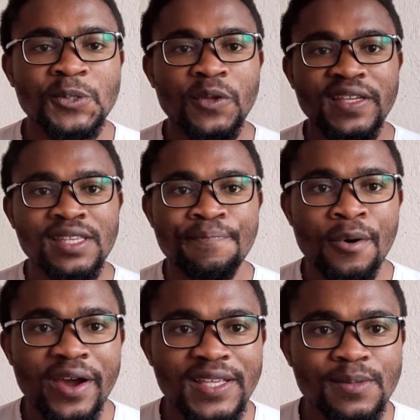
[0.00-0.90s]
So the
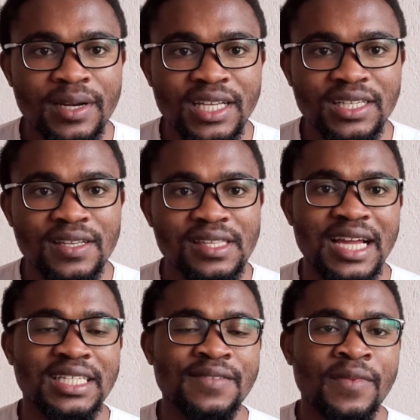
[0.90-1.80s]
simple explanation is
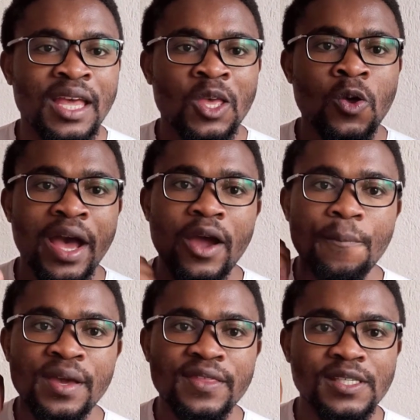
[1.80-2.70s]
that you are
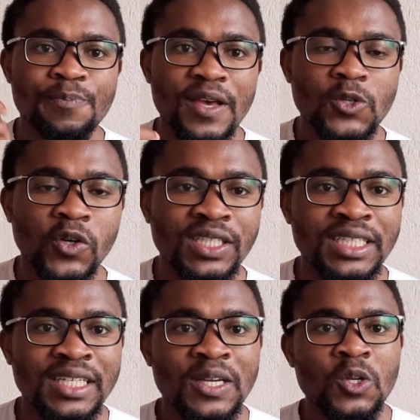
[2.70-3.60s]
helping this
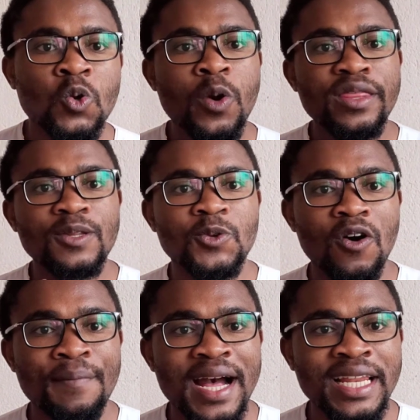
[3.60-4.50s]
person to
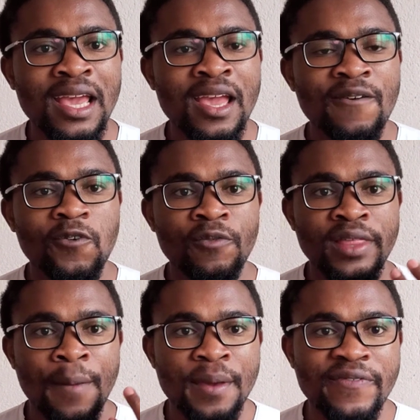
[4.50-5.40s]
withdraw money
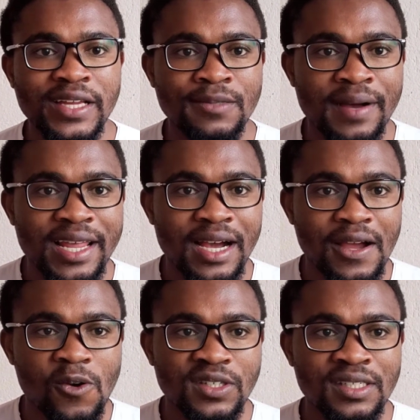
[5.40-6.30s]
from their perfect money
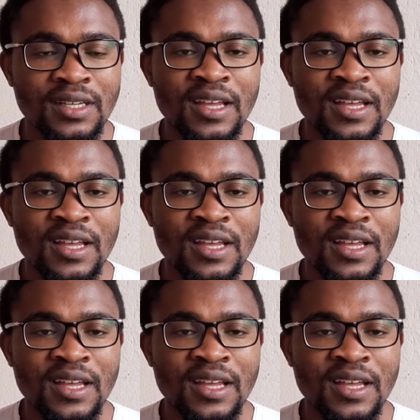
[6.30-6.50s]
account.